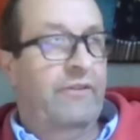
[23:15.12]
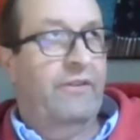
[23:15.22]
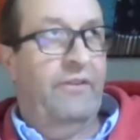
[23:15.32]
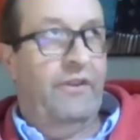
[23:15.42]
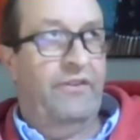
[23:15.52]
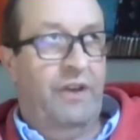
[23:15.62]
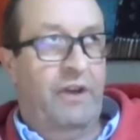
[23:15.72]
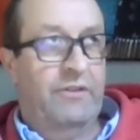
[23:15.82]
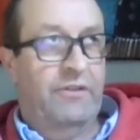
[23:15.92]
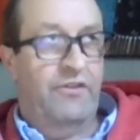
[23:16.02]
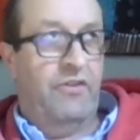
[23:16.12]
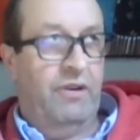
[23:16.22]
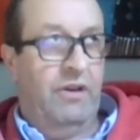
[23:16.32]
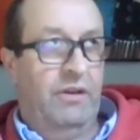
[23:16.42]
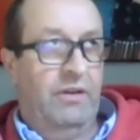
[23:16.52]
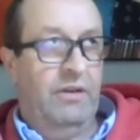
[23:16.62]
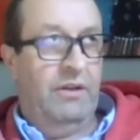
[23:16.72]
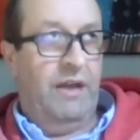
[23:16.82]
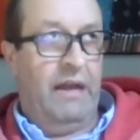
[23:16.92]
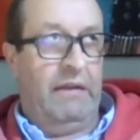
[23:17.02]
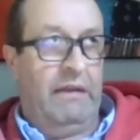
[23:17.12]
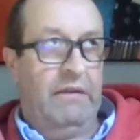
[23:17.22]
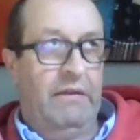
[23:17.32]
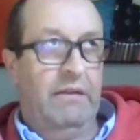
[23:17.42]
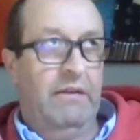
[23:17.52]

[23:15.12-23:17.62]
since I started the journey, Alec,